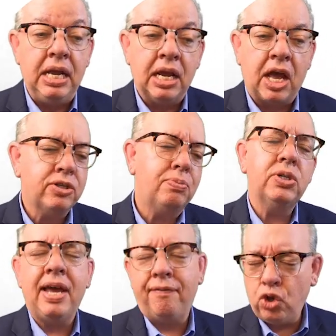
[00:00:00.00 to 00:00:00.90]

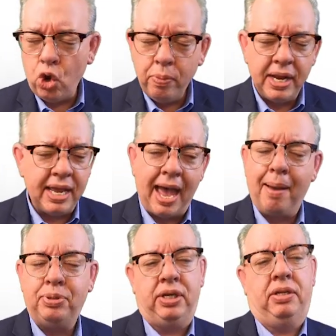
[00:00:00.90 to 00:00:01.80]
Customers have too many
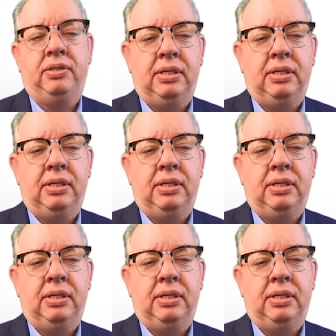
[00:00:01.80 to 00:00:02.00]
options.